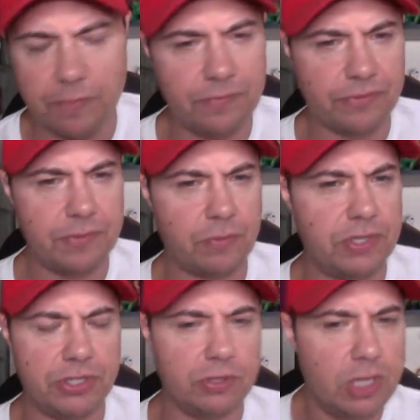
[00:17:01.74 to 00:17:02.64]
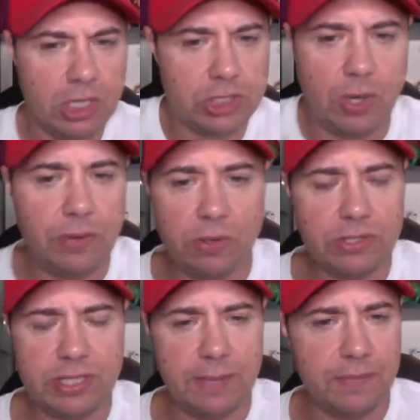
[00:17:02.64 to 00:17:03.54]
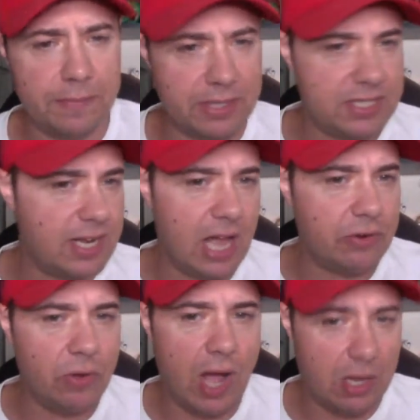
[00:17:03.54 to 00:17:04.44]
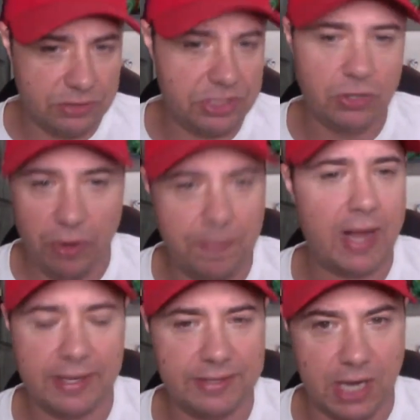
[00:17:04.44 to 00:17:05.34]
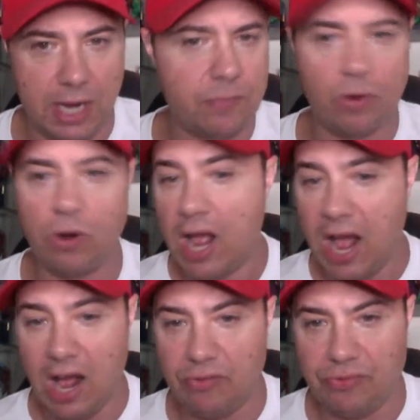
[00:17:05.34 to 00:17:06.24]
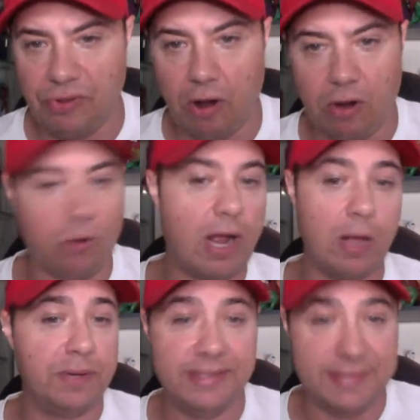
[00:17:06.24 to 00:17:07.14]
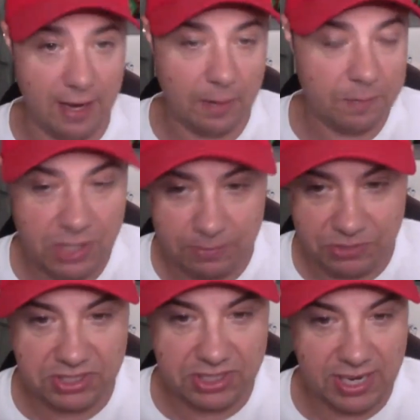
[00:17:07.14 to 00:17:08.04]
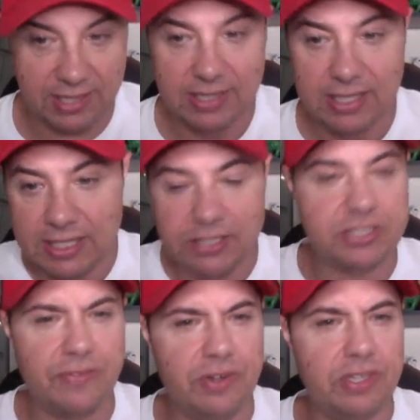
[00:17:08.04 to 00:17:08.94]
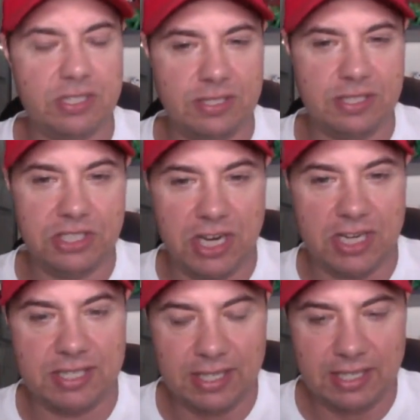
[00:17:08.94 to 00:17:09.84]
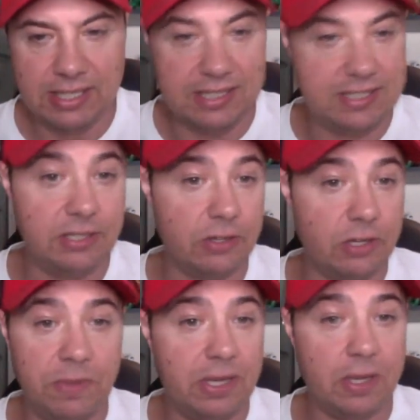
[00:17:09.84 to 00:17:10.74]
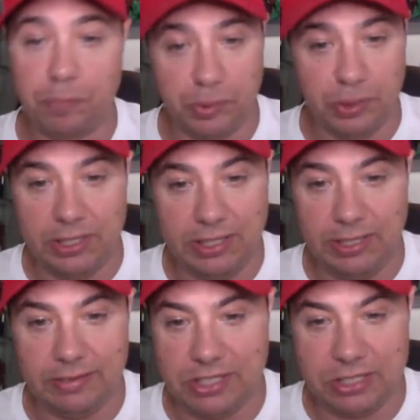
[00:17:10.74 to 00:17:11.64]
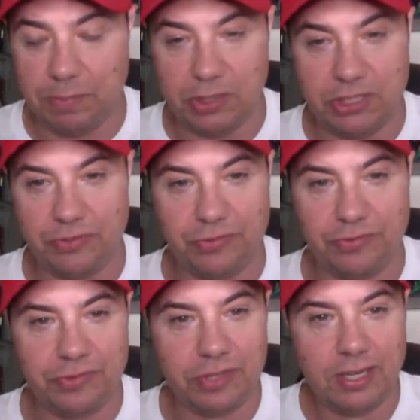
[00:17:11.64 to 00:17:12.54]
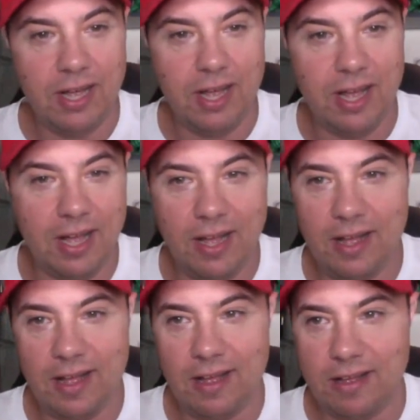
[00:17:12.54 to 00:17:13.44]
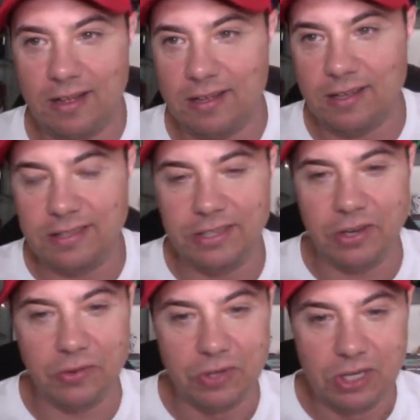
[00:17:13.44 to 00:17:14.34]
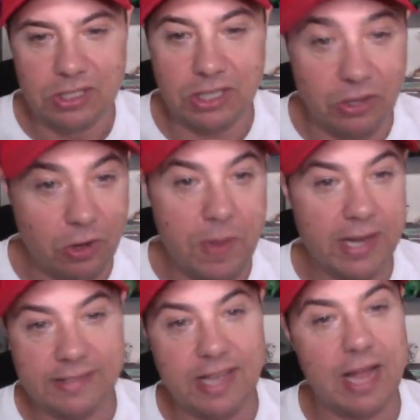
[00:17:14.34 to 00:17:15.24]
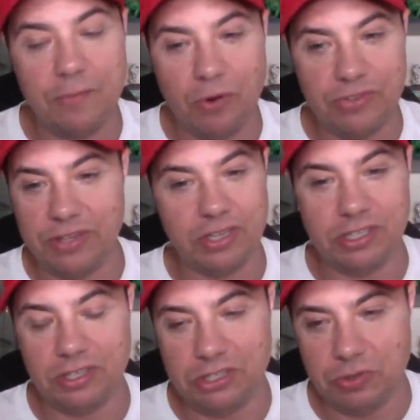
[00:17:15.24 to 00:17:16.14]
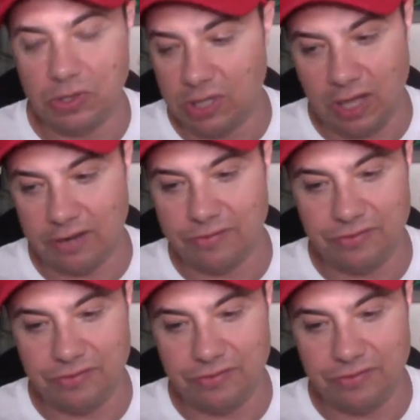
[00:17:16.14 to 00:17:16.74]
the original. So I don't know, Sam. I'm not saying I don't know how she's going back in time, or how far, or how many times. I'm just saying there's evidence to suggest it's either going to be completely just a bunch of they're going to go back in time, or then they're going to do a lot of